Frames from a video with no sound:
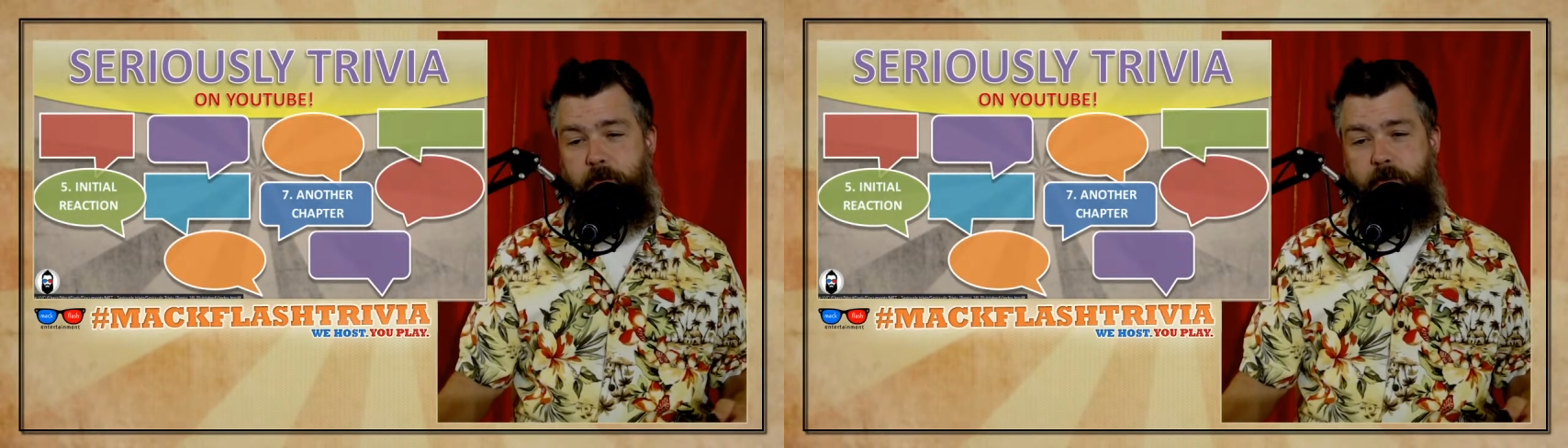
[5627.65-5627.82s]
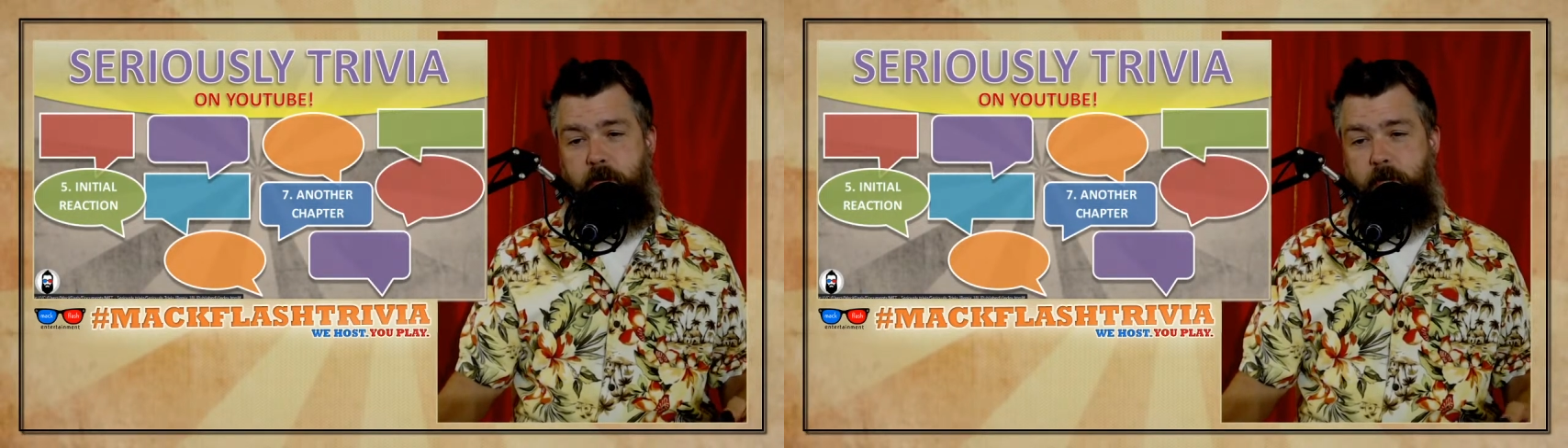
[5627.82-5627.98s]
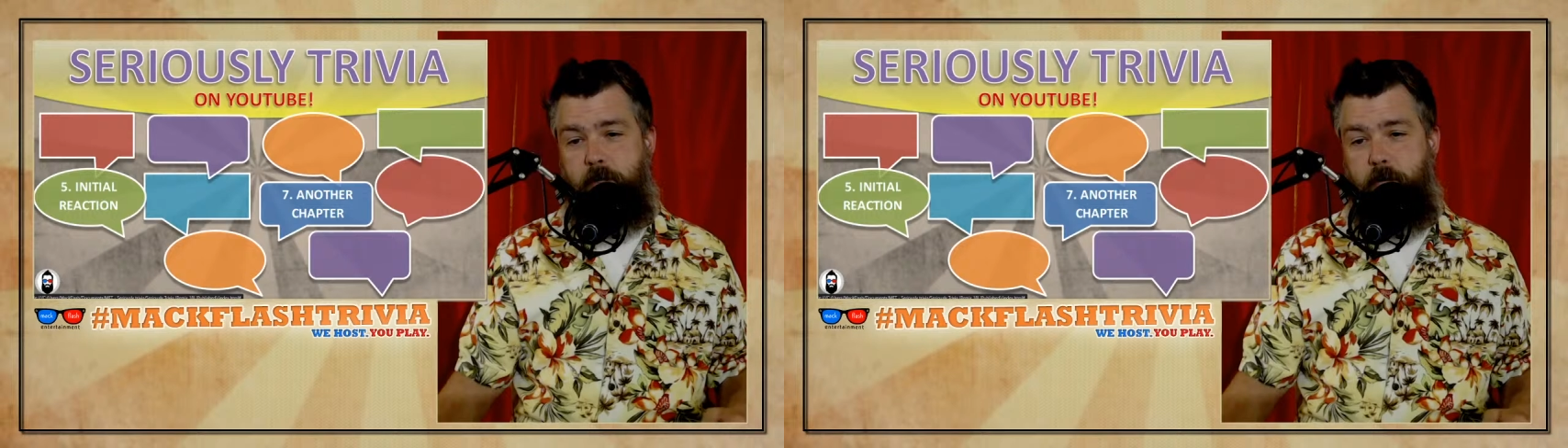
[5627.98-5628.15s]

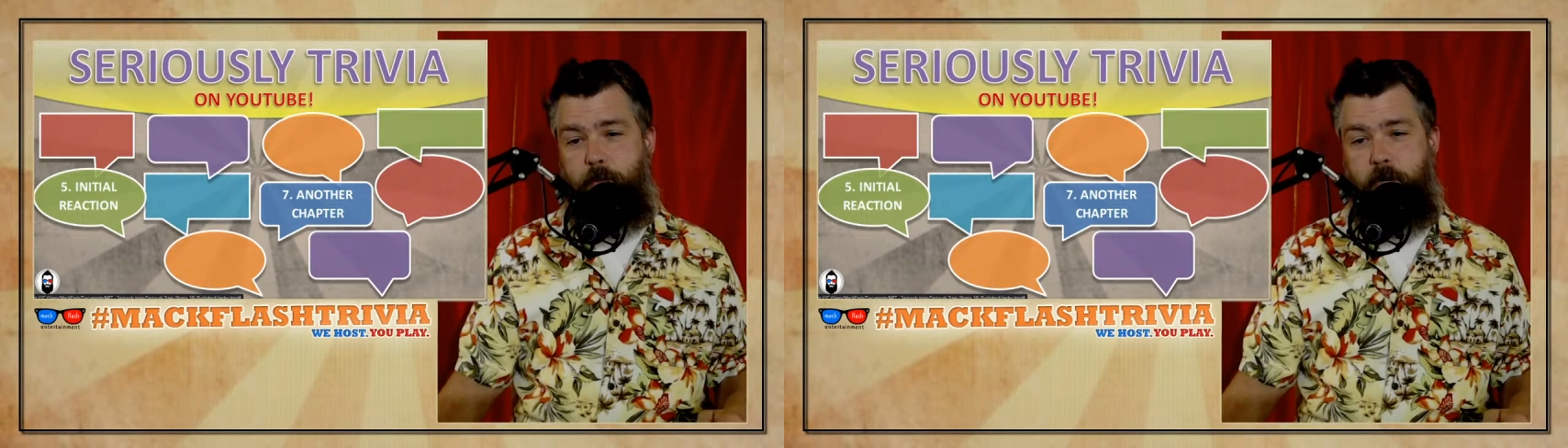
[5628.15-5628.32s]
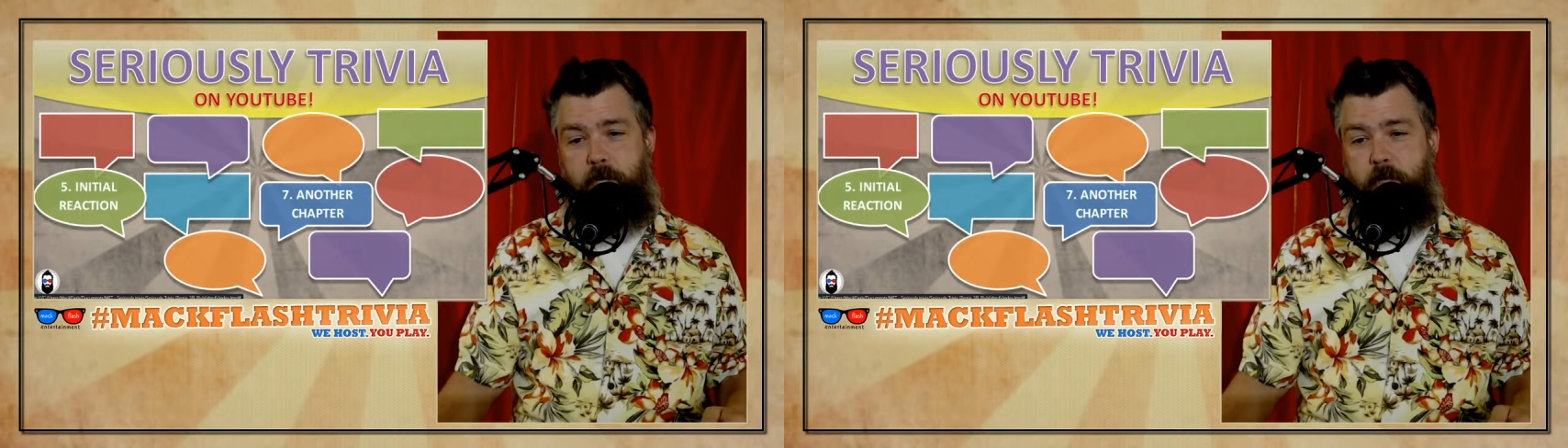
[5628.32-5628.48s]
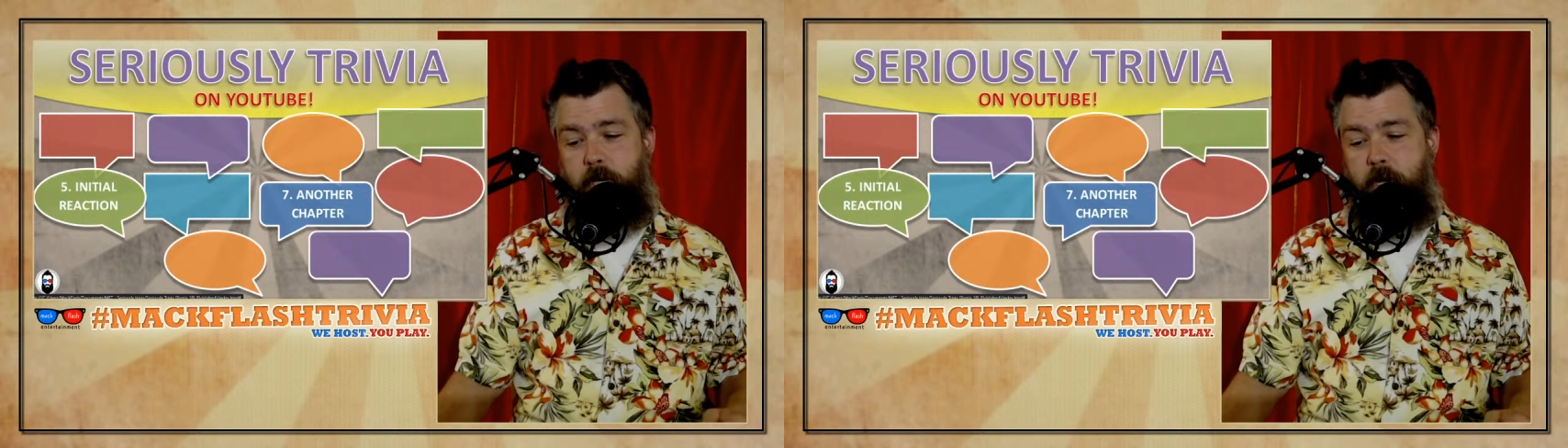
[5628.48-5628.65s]
going
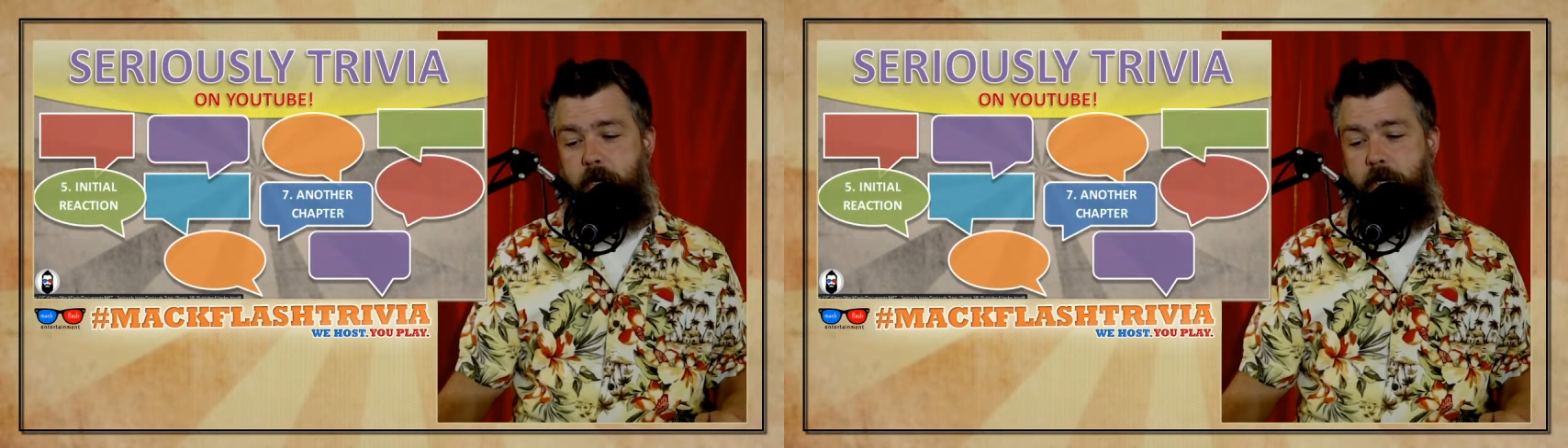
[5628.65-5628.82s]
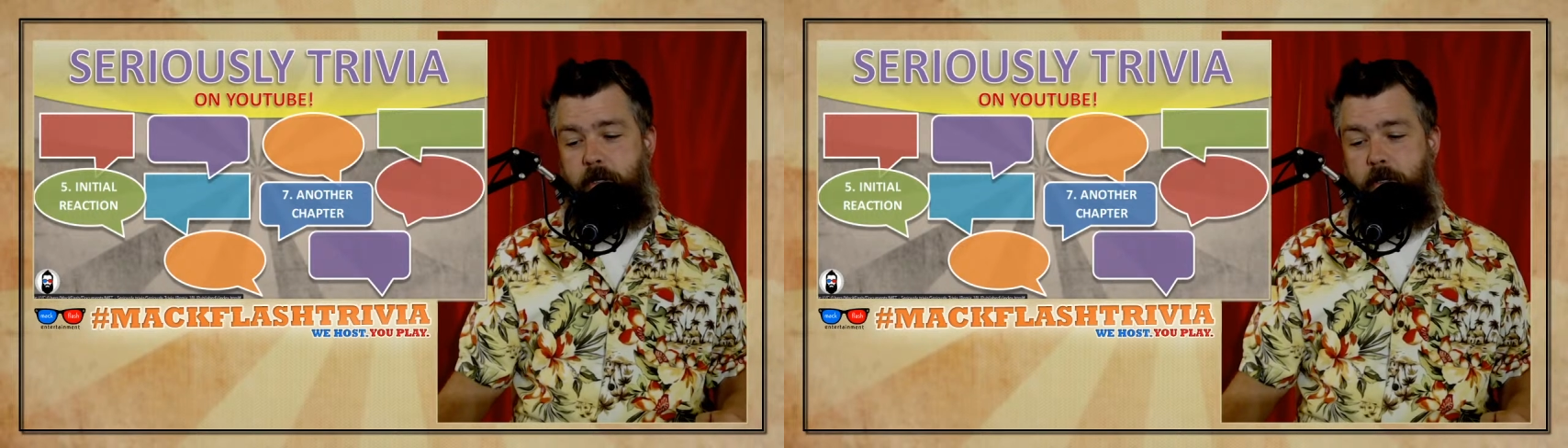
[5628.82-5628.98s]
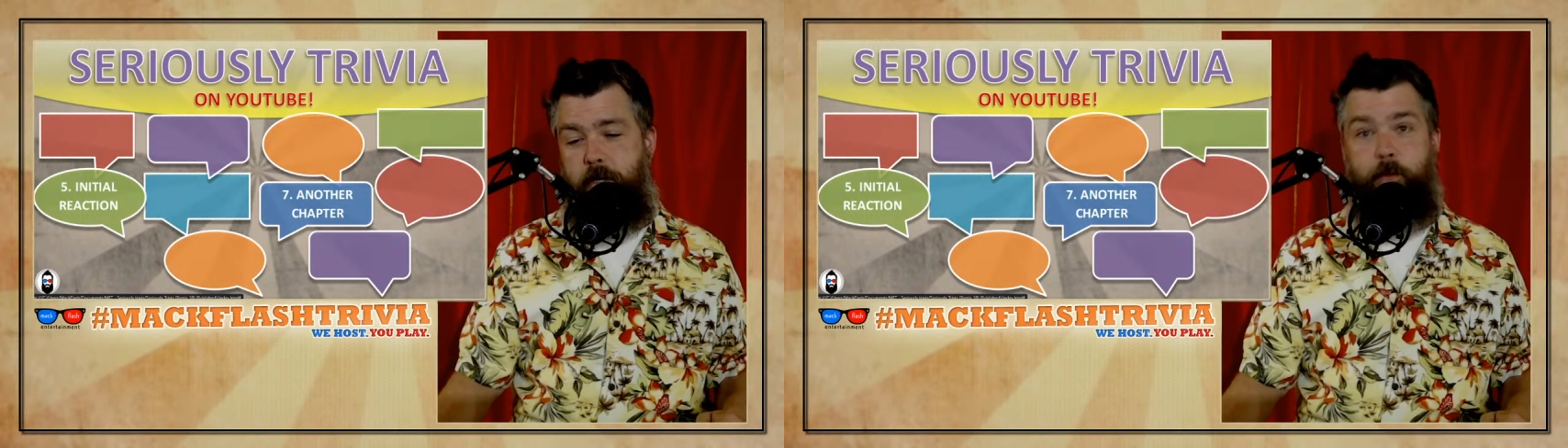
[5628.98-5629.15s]
to click on it.